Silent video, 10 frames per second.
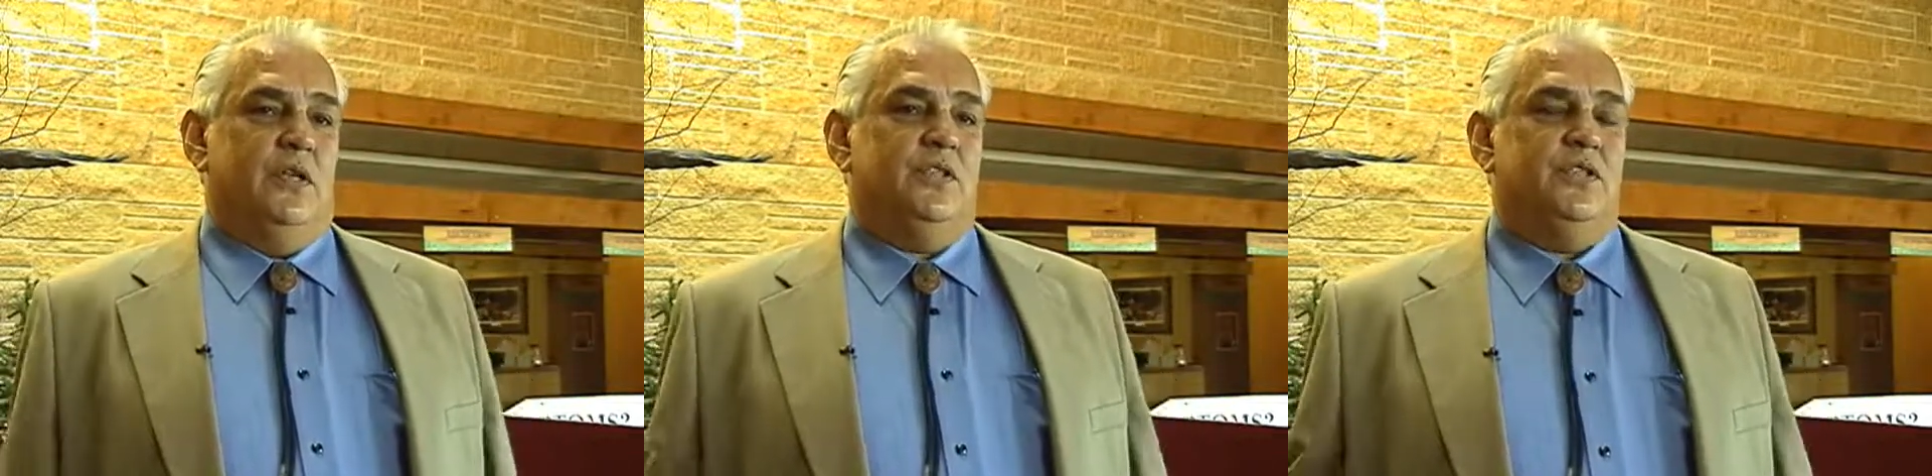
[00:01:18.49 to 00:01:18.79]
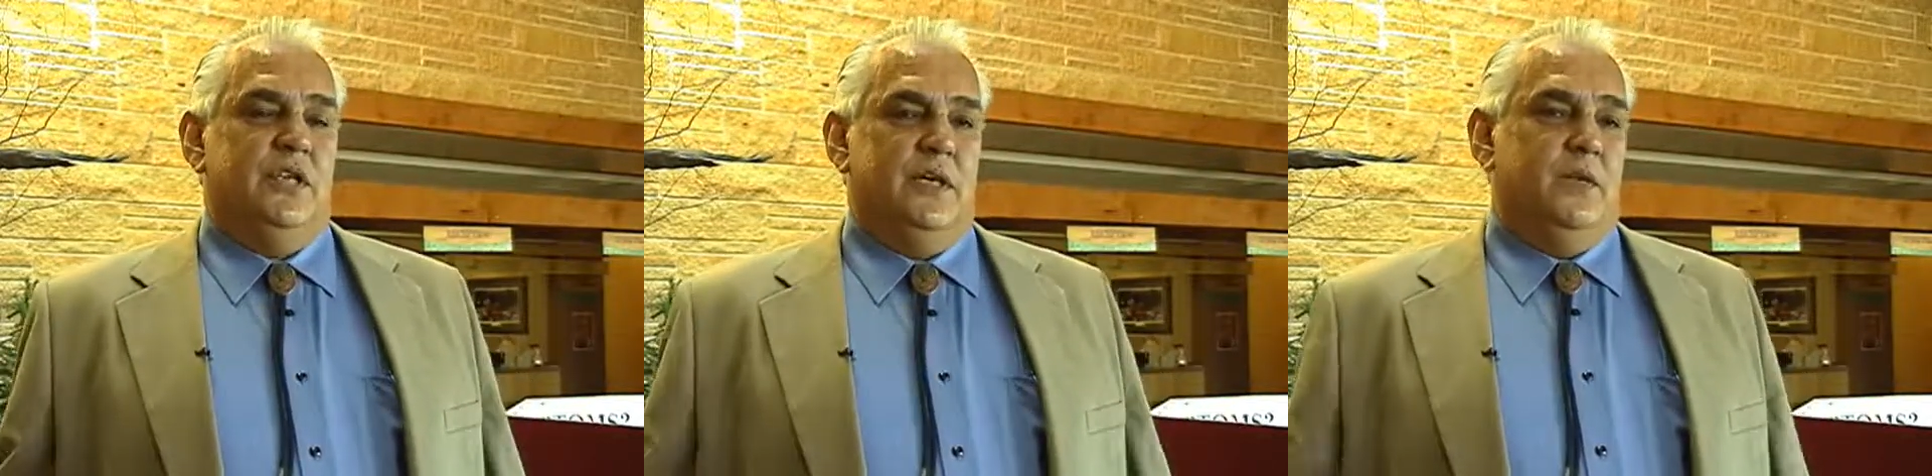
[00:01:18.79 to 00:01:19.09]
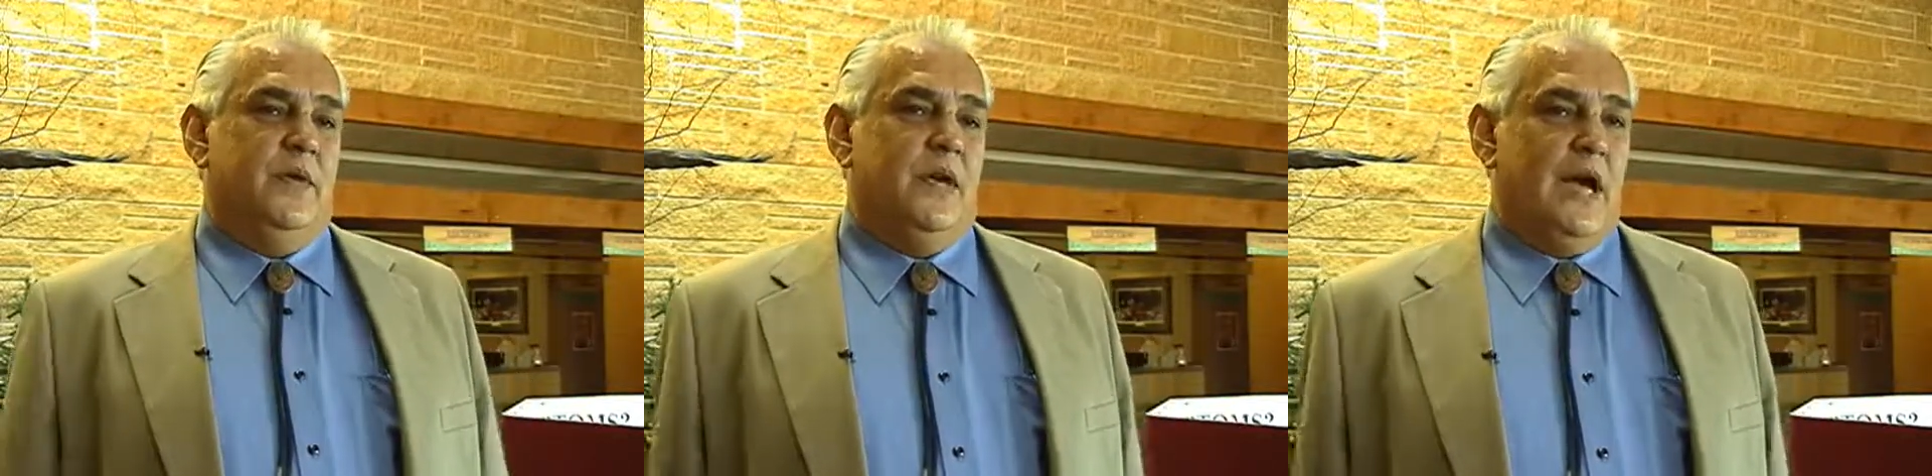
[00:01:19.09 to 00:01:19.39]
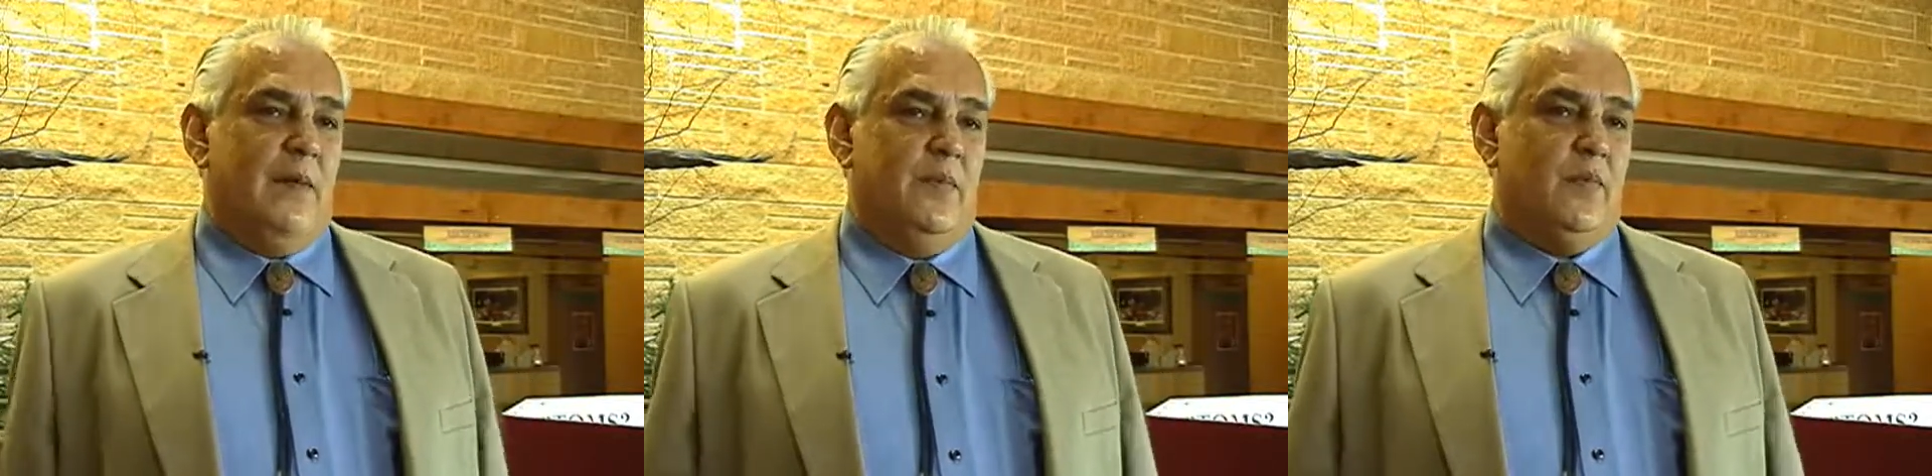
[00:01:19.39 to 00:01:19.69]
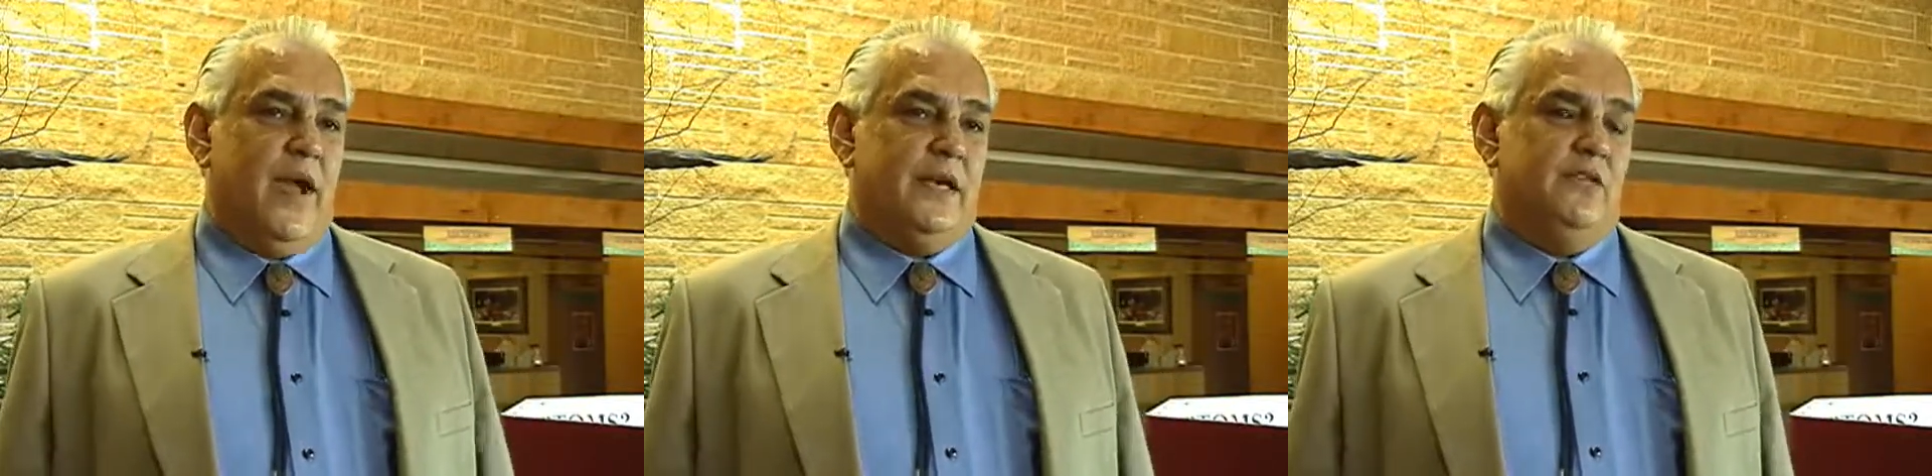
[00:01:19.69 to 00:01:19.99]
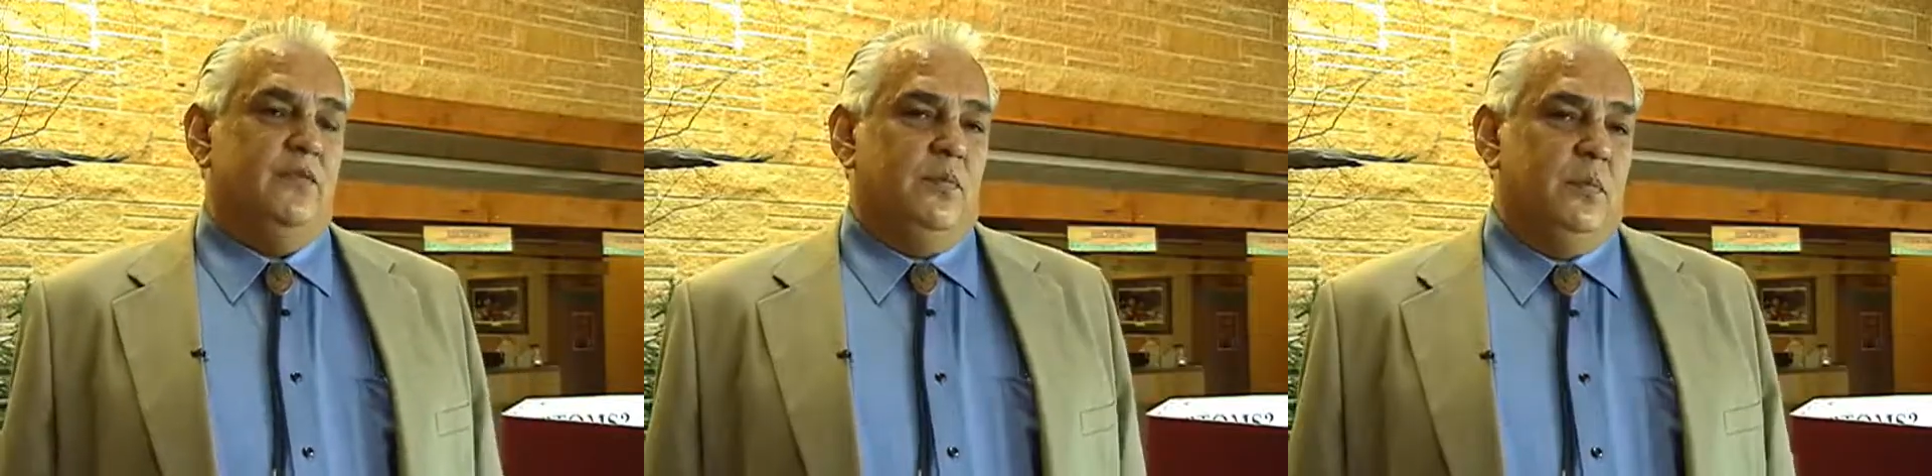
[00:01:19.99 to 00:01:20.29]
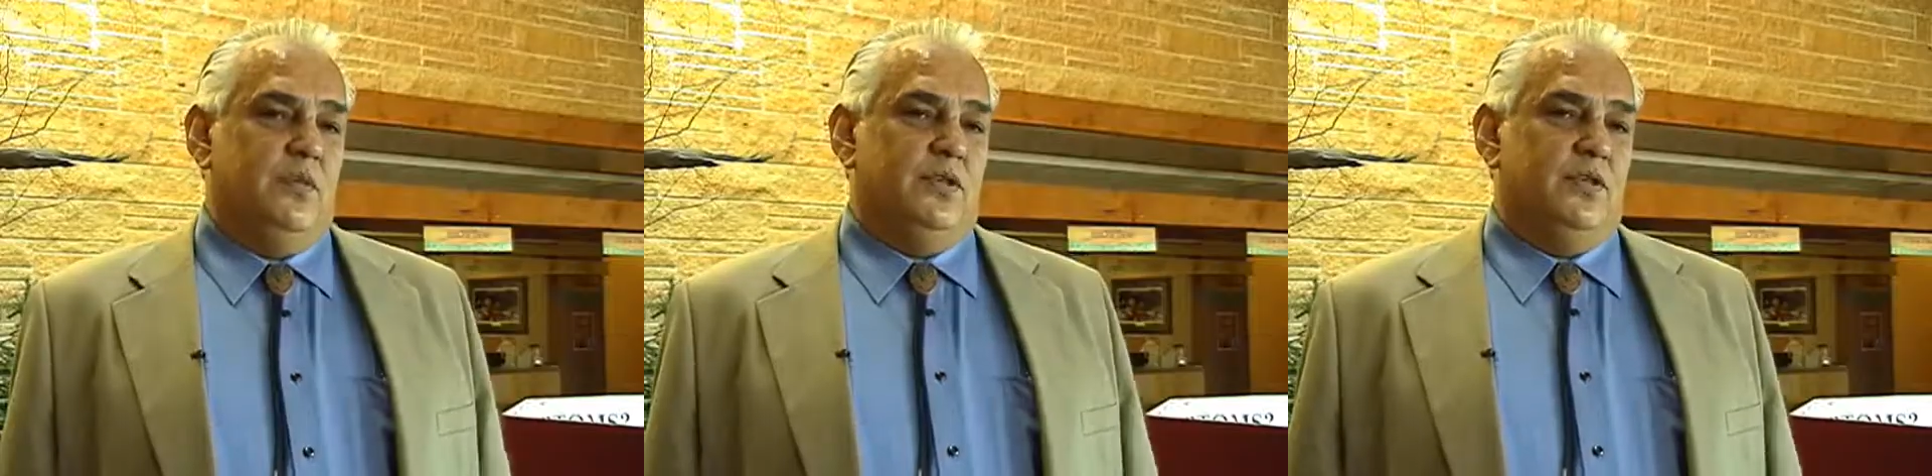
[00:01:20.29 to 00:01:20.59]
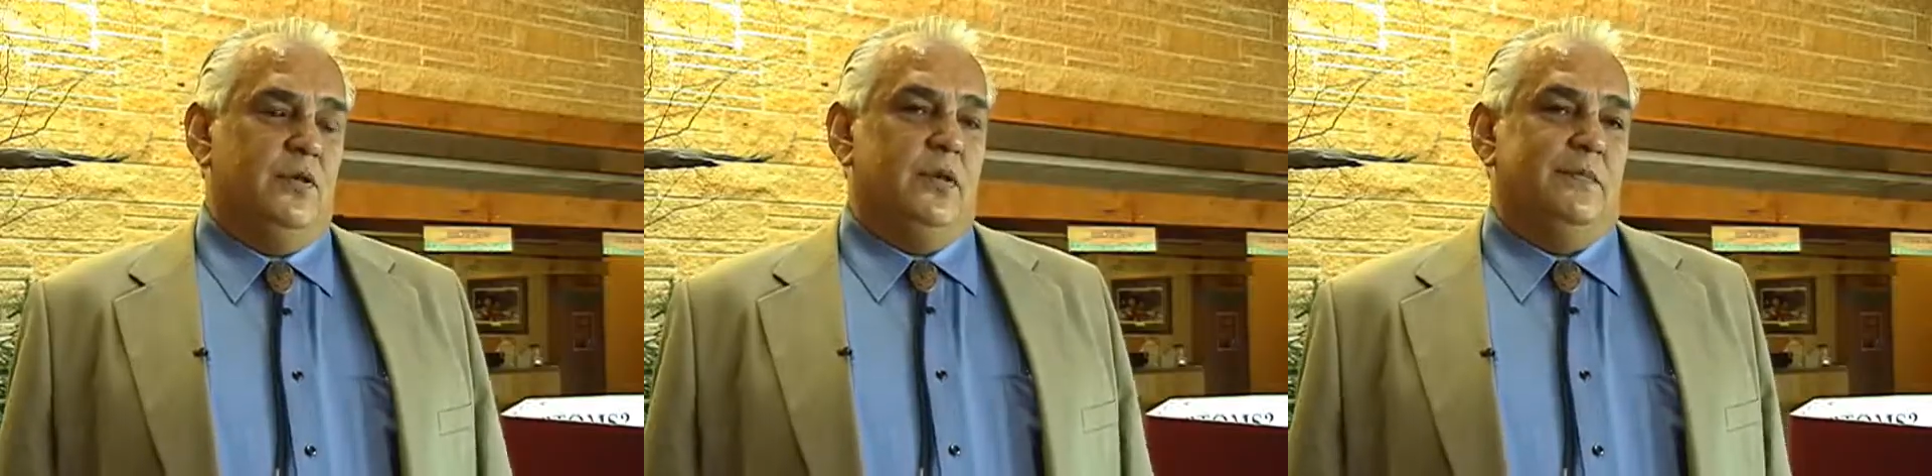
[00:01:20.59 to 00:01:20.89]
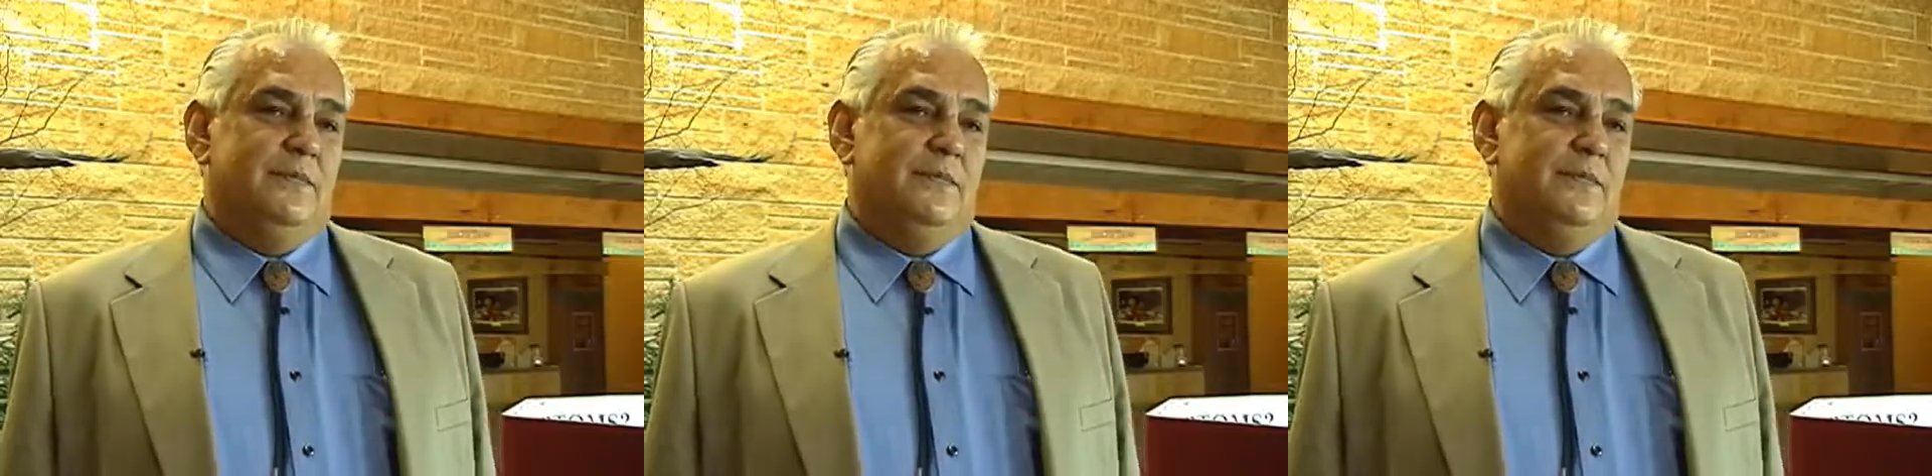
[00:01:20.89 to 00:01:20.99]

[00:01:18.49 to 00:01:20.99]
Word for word: It's just getting to be a common practice for people to do here.